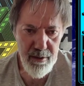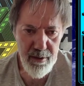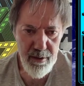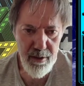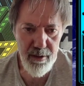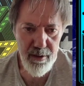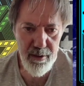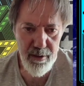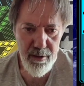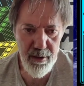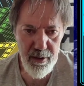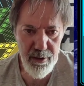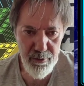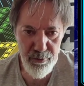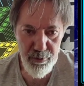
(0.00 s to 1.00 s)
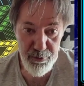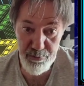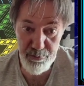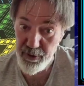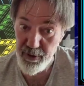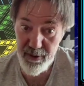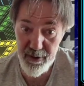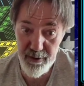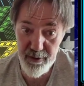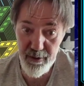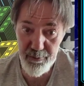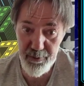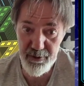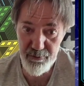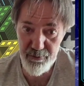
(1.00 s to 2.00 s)
and it was brilliant.
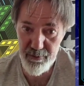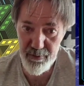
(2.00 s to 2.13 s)
I mean,